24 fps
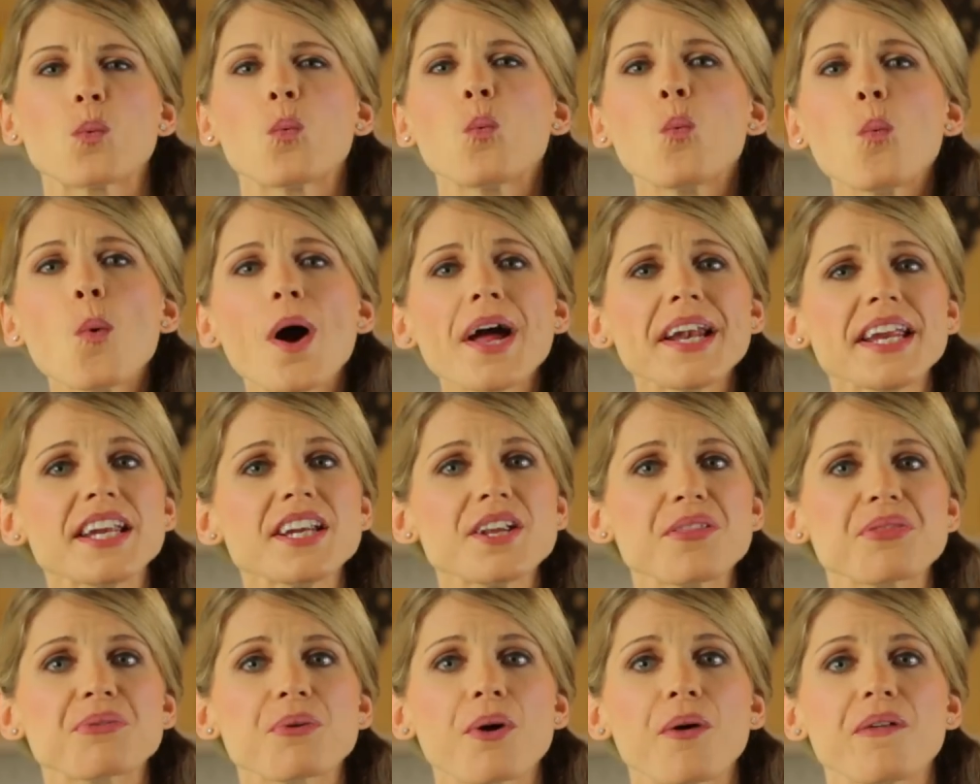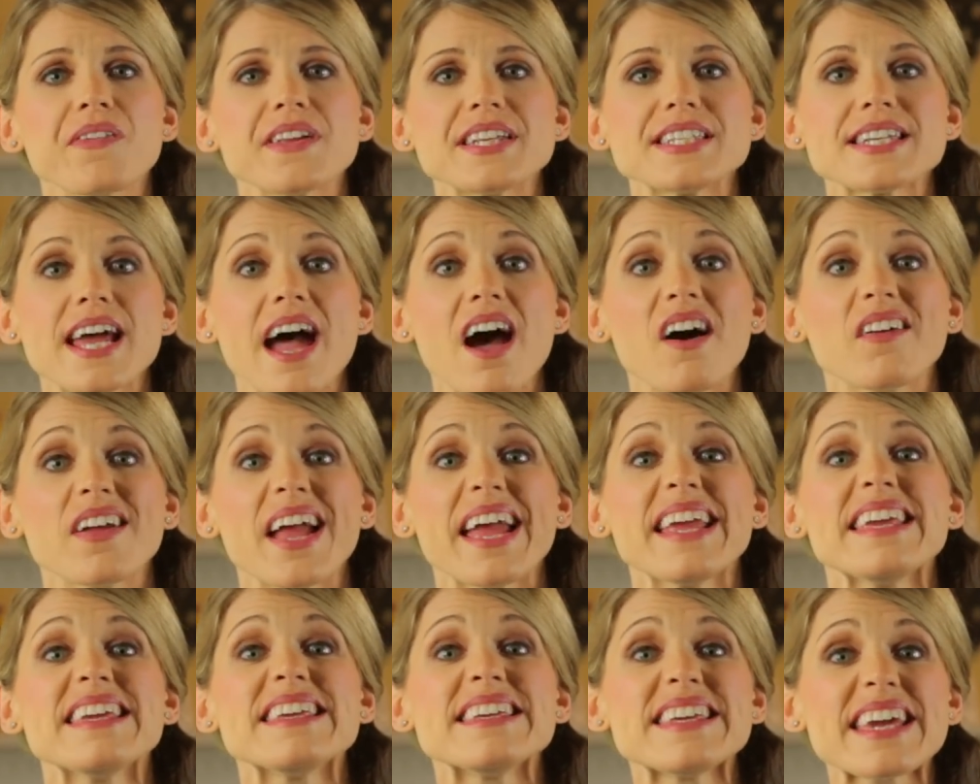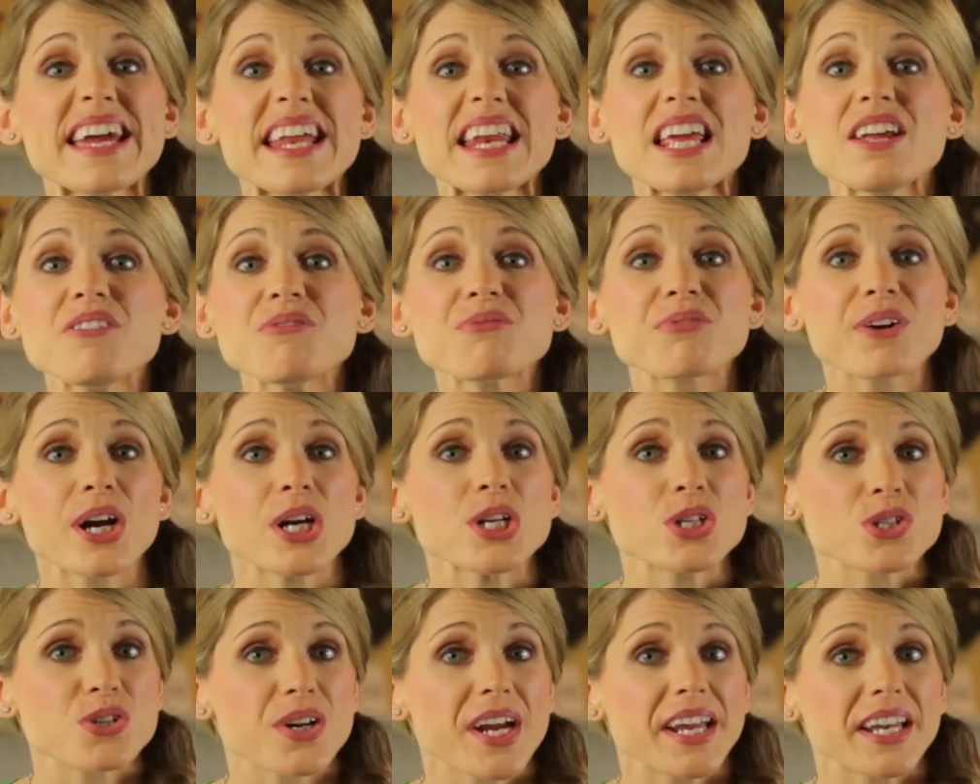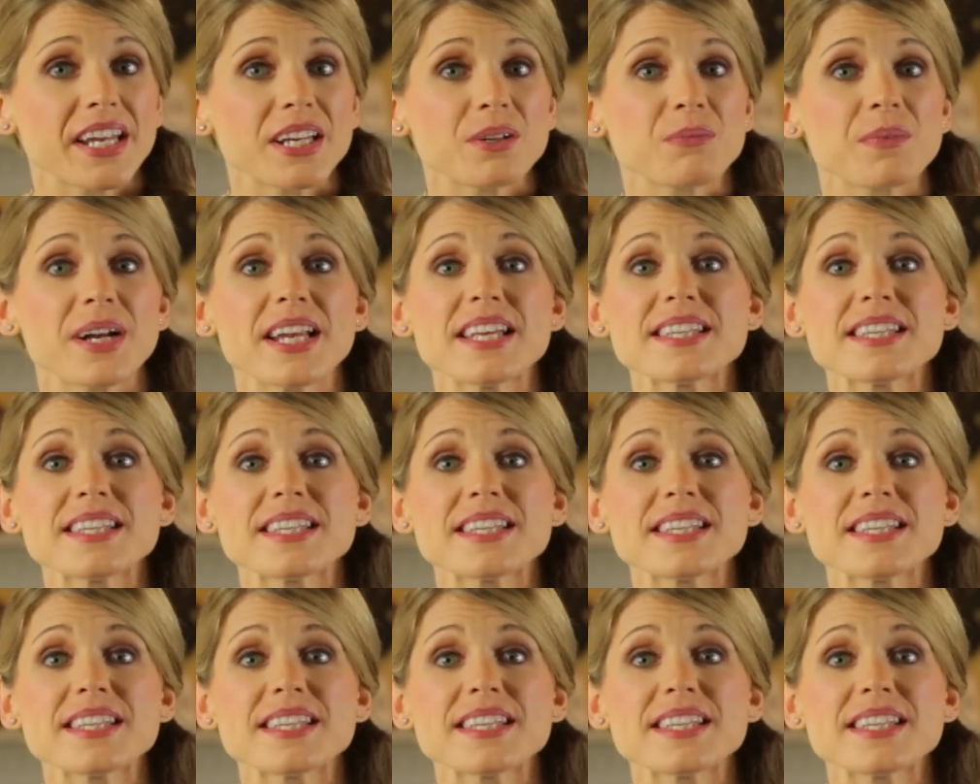wanting to throw in the towel, and getting frustrated when